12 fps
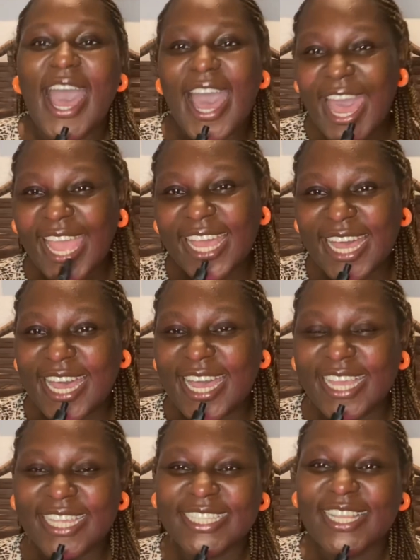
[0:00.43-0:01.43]
Hi
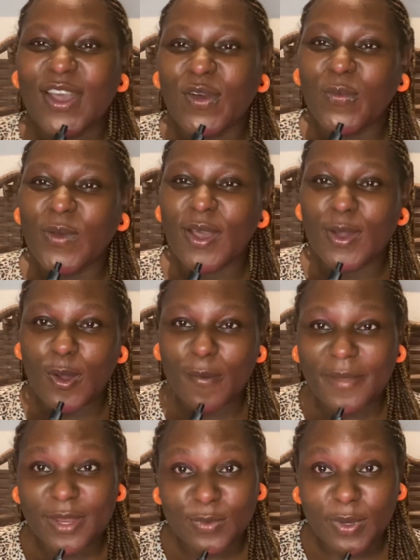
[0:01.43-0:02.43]
guys, welcome
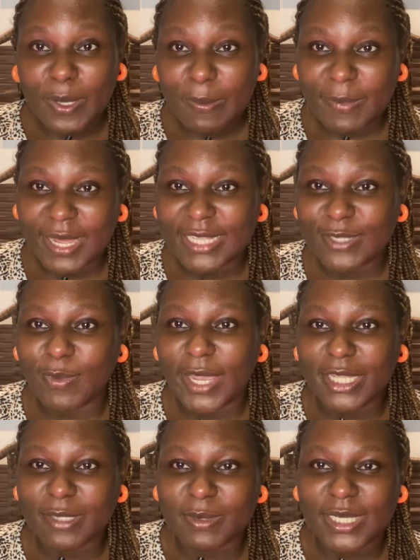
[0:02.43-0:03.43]
and welcome back to my
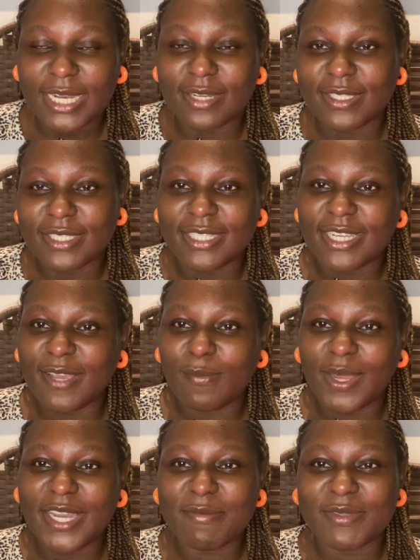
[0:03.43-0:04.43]
YouTube channel. Today
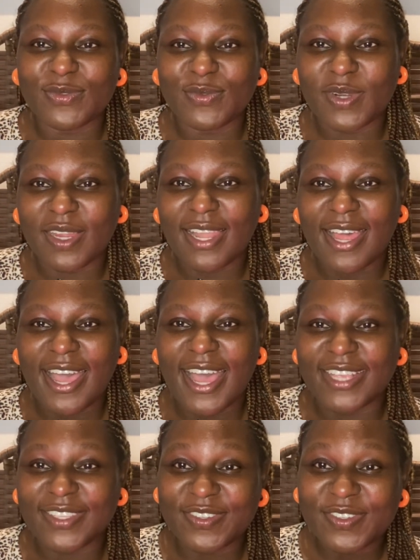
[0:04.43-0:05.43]
my name is Varela.
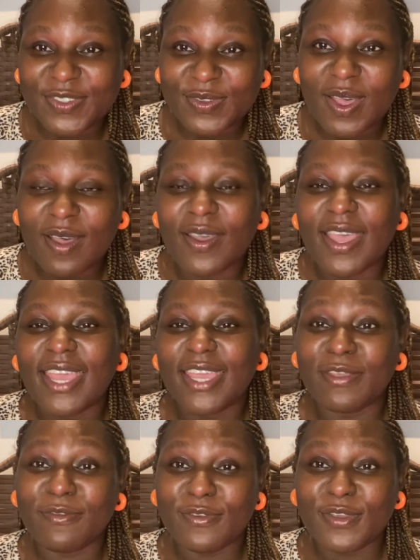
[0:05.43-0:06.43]
As usual,
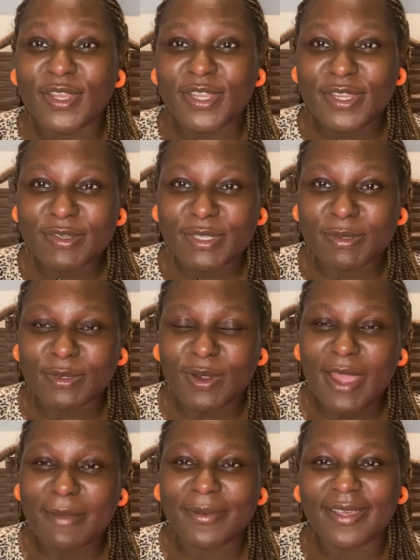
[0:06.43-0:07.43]
if you're a new
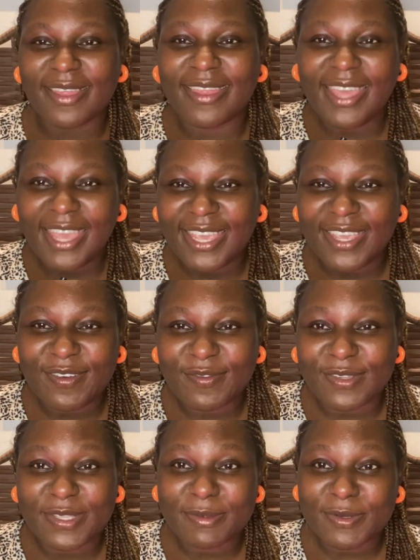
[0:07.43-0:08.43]
subscriber, thank you
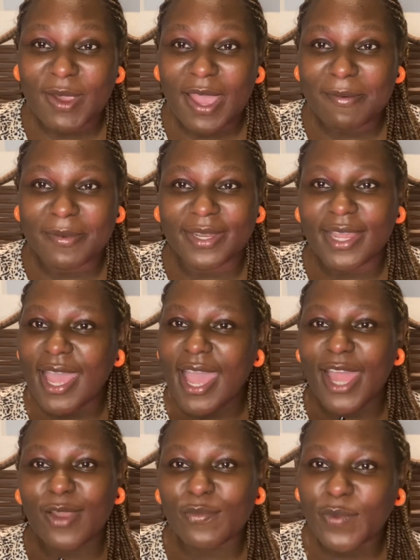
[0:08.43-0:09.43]
for subscribing
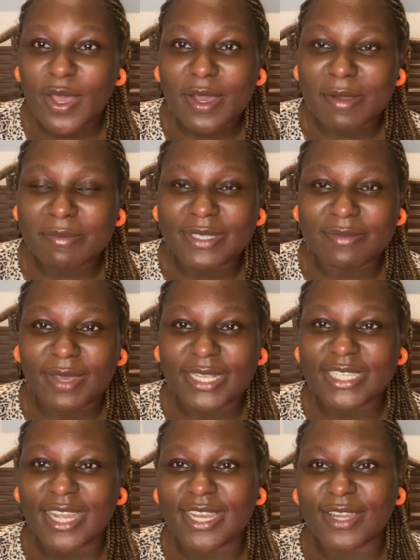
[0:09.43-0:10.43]
and welcome to my
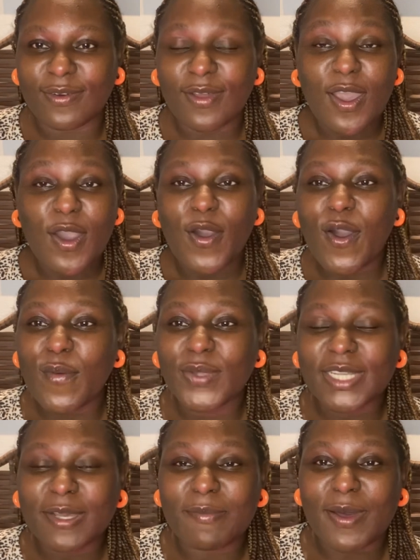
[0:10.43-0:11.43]
channel. All we
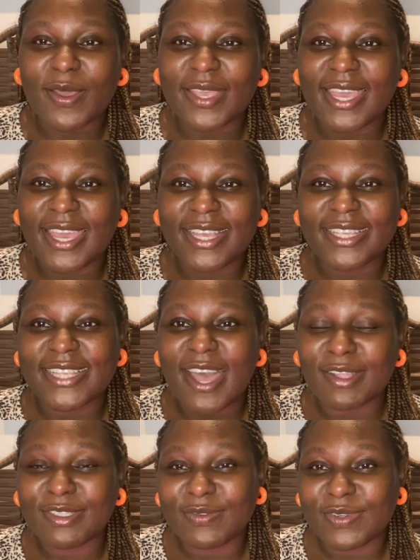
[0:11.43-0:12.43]
talk about here is
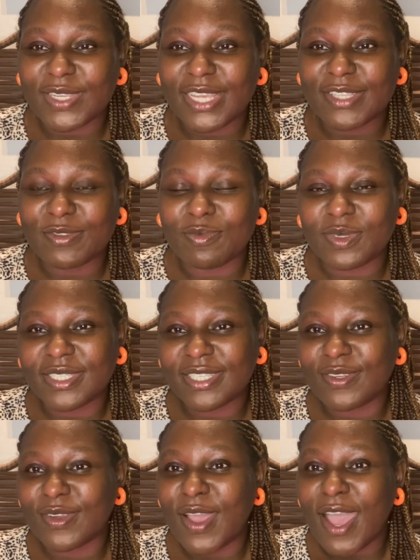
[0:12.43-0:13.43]
how to relocate to
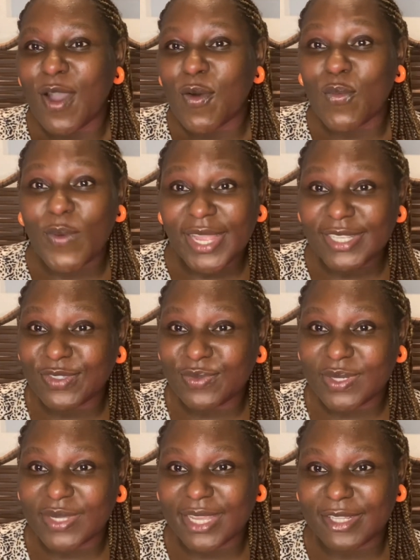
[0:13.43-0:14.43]
Brazil, when to
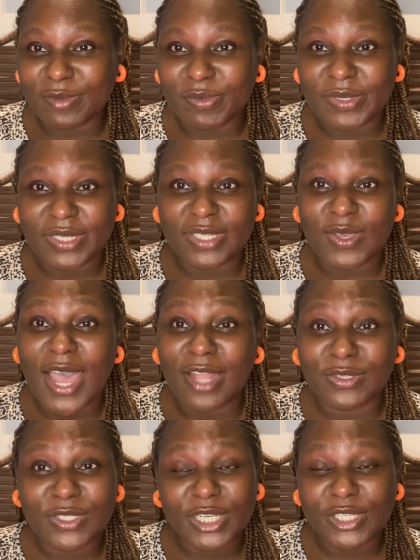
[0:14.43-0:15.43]
relocate to Brazil, how
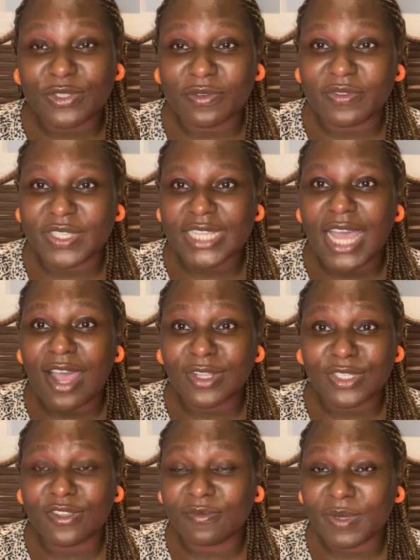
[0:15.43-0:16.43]
to change your visa, how
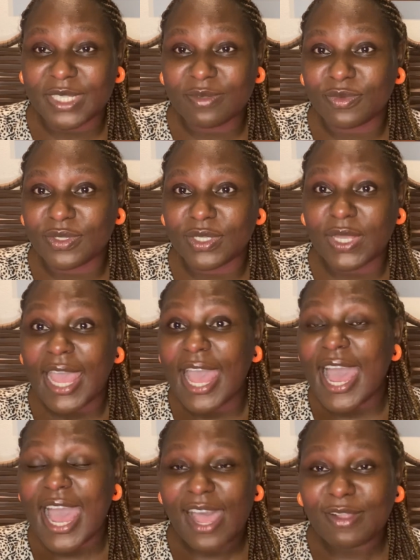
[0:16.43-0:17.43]
to give birth in Brazil,
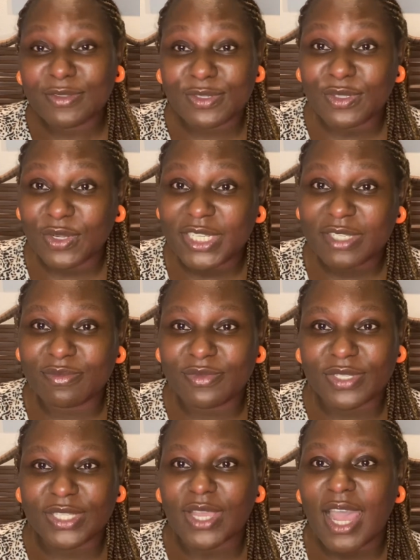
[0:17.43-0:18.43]
how to study in
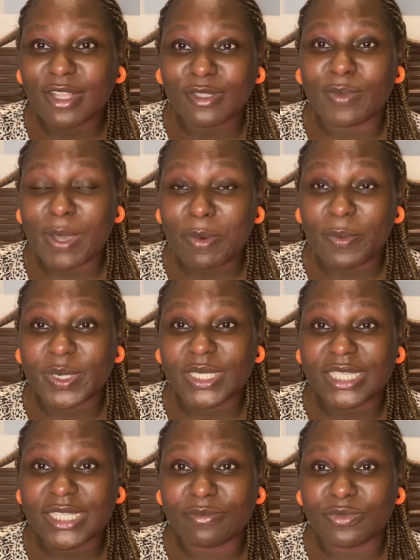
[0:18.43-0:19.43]
Brazil, how to buy
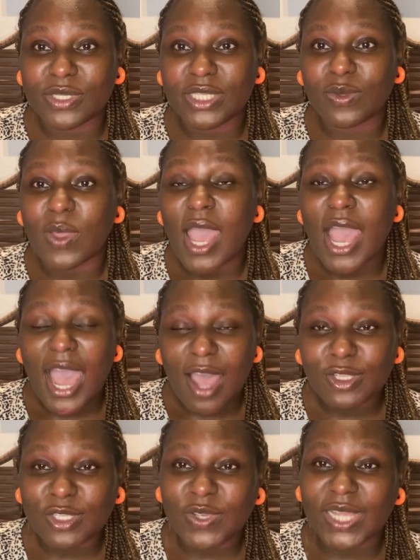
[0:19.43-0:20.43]
properties in Brazil, how
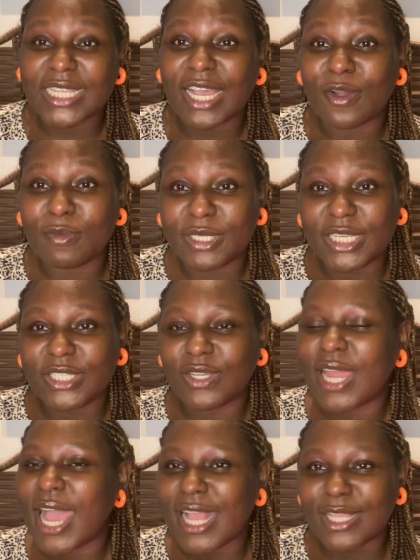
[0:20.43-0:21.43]
to get accommodation,
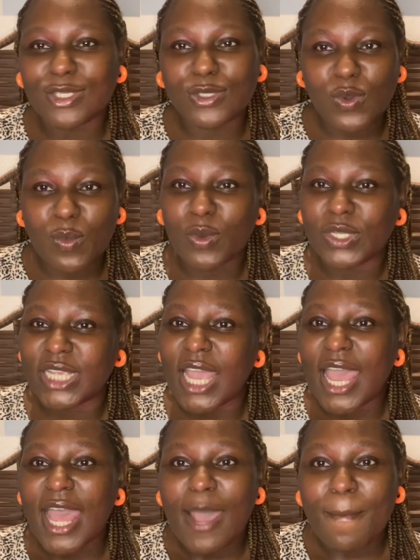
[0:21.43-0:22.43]
and so
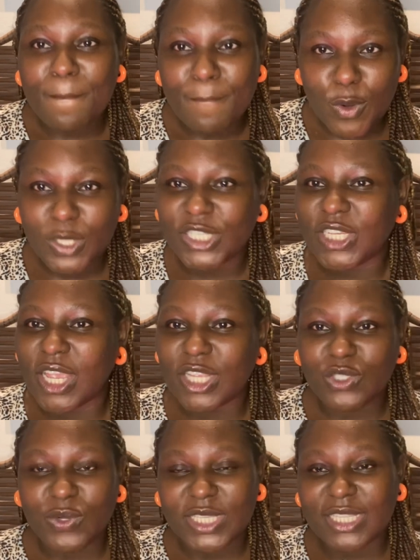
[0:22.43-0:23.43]
much
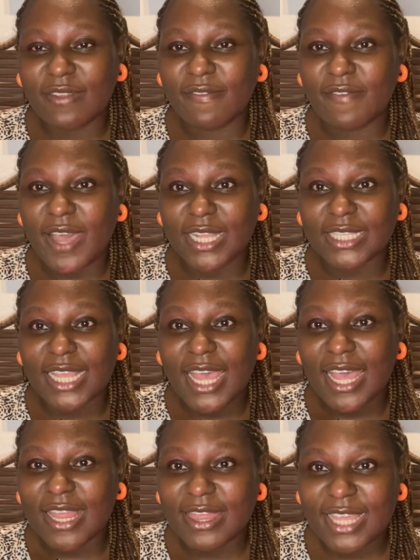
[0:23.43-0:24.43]
interesting facts
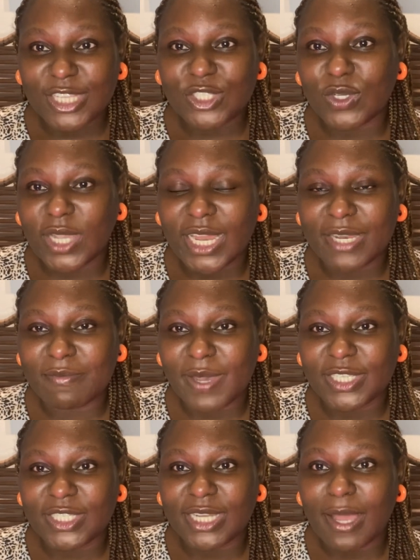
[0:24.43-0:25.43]
that you can
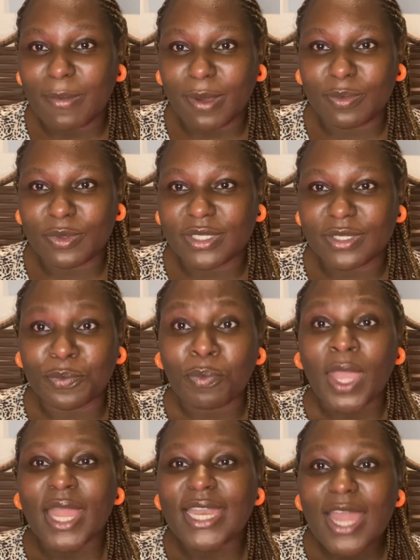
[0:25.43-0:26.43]
imagine about Brazil.
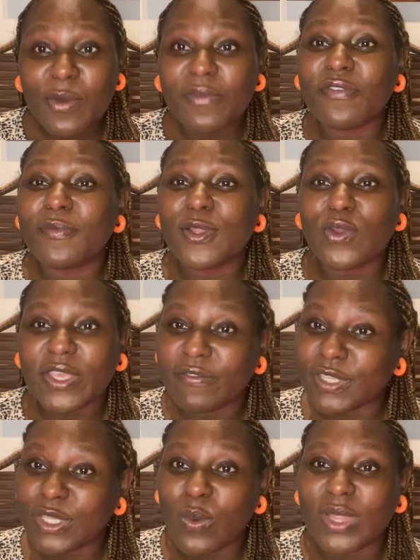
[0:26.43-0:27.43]
Now if you've been looking for
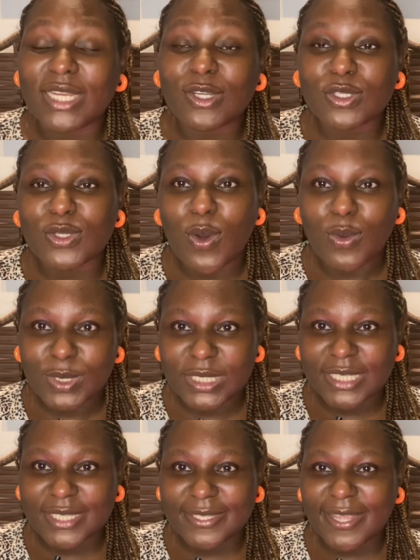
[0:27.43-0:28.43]
someone that does all
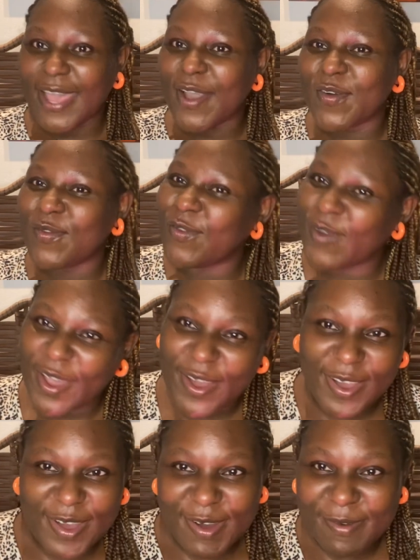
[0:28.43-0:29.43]
this,
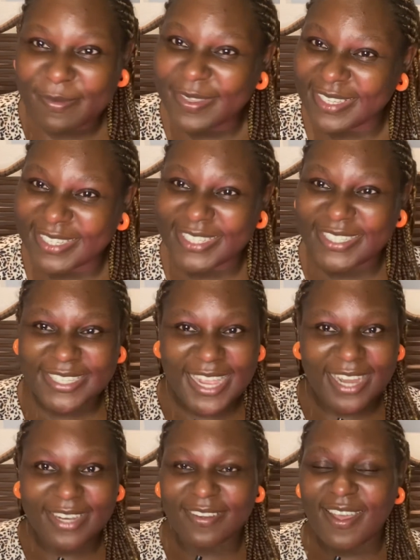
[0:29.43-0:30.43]
welcome to this
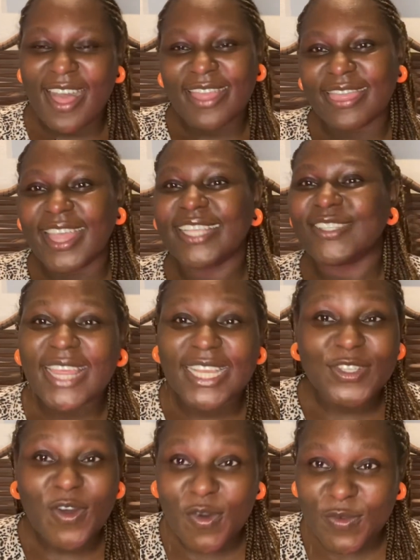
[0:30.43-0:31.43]
channel. That's
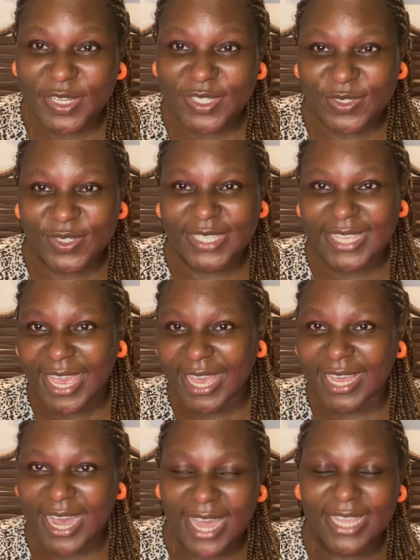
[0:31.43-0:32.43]
all we do here,
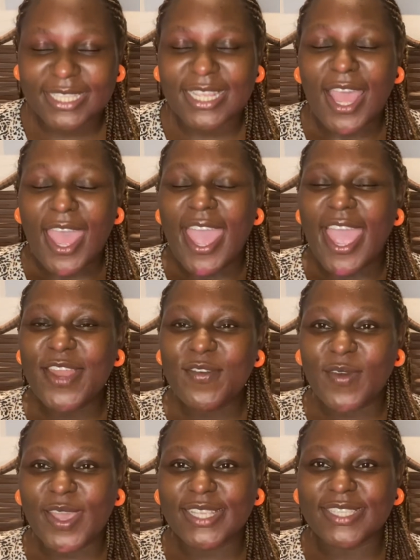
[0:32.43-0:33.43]
guys.
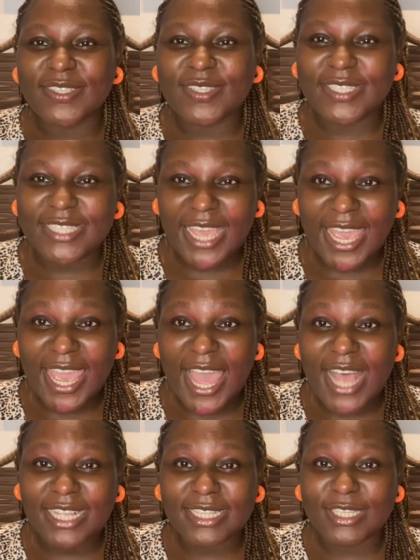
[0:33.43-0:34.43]
Anyways, today,
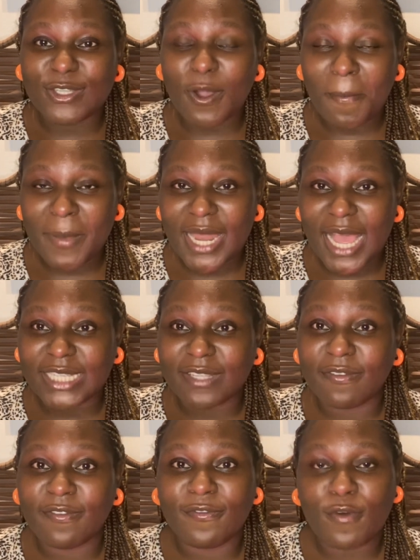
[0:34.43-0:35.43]
as the thumbnail has
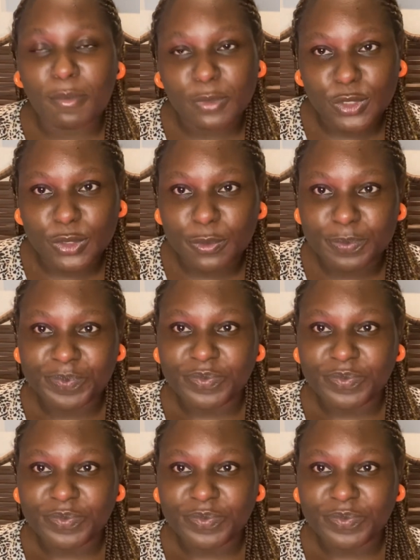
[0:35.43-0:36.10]
informed you,